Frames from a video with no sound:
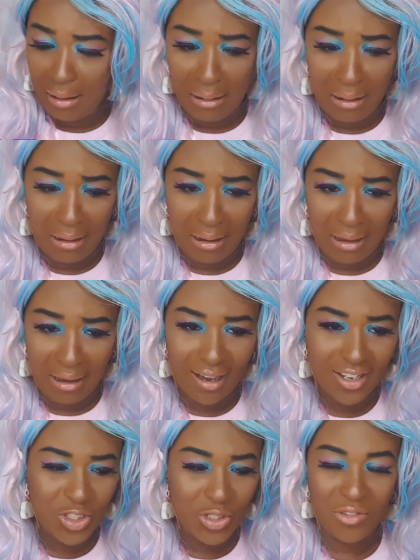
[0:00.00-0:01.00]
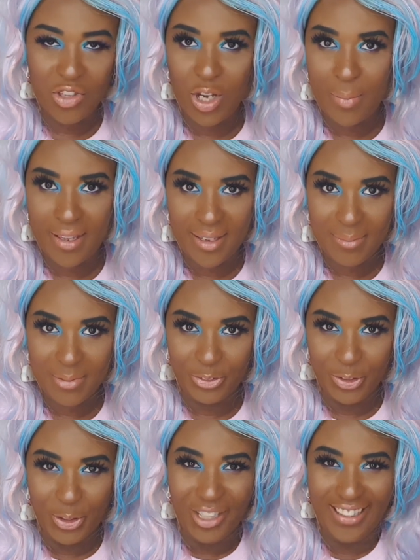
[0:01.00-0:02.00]
Oh, should have thought about that
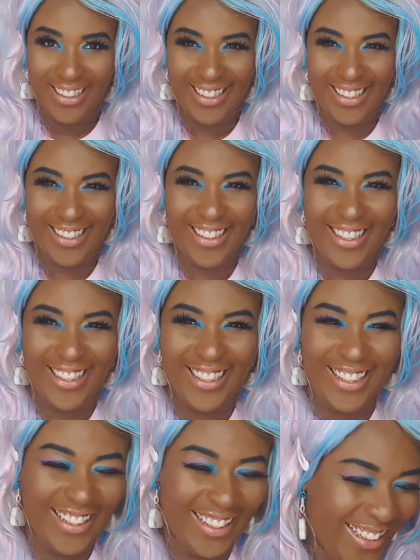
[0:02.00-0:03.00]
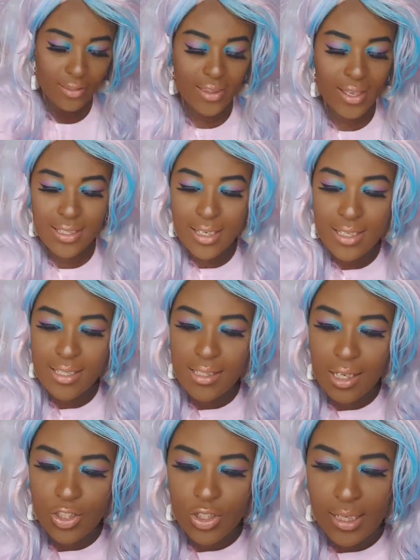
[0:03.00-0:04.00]
before. This is
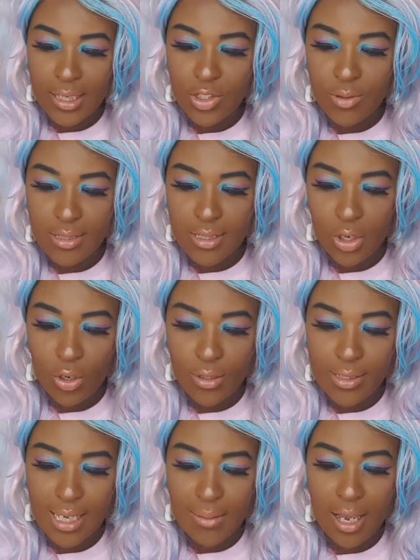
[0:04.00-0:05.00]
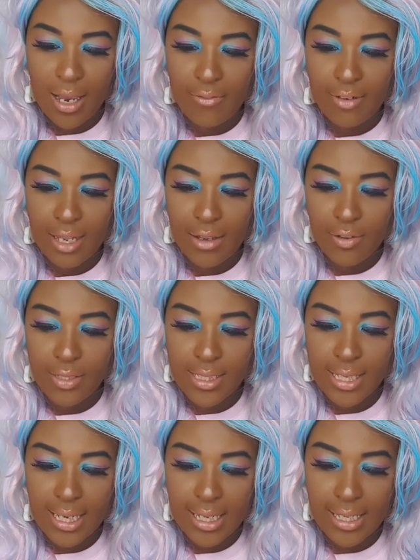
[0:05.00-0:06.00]
such an interesting concept. I've never
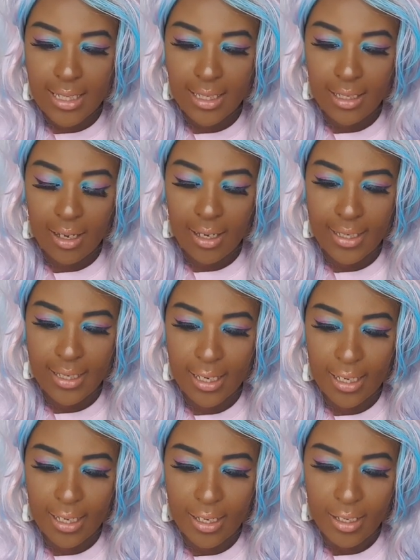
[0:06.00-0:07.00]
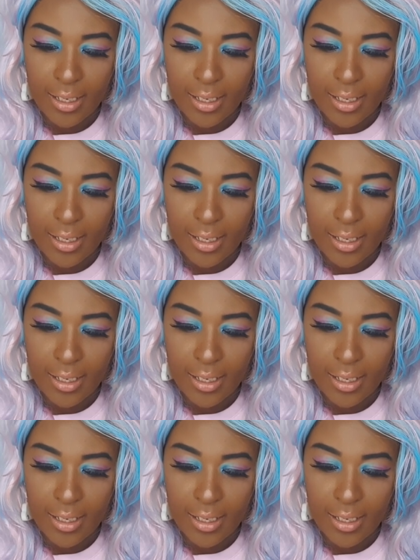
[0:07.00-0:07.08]
seen anything like it.